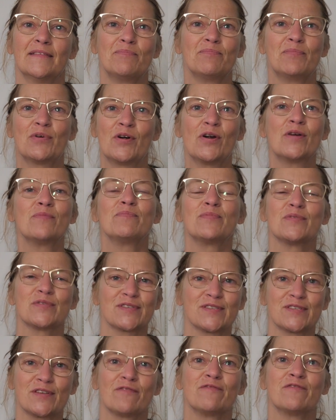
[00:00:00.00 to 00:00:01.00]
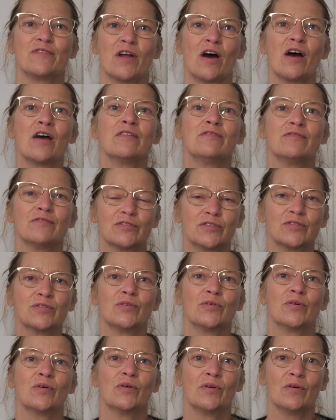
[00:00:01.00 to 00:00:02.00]
purpose of life,
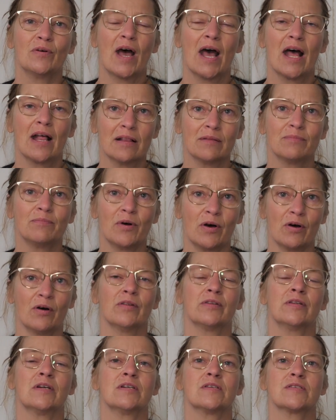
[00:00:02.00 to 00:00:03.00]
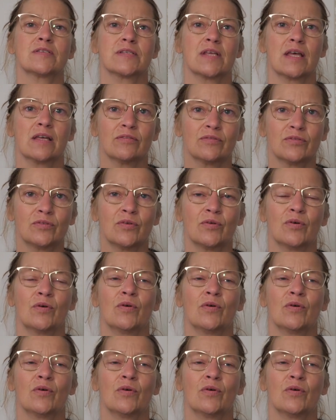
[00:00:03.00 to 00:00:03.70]
to help others and